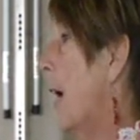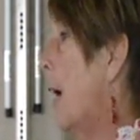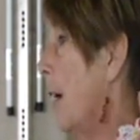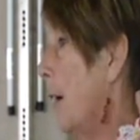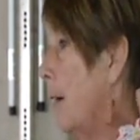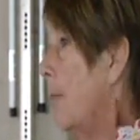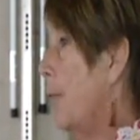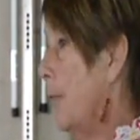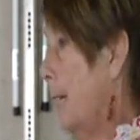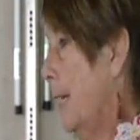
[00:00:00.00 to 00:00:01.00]

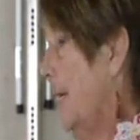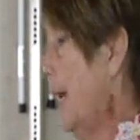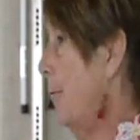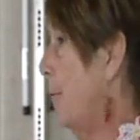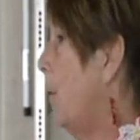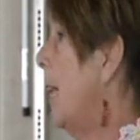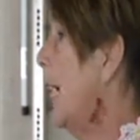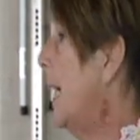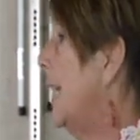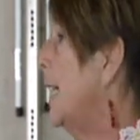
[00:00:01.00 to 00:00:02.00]
of Dave
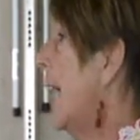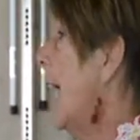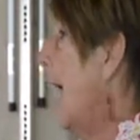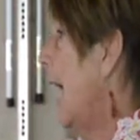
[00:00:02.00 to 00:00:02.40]
Weed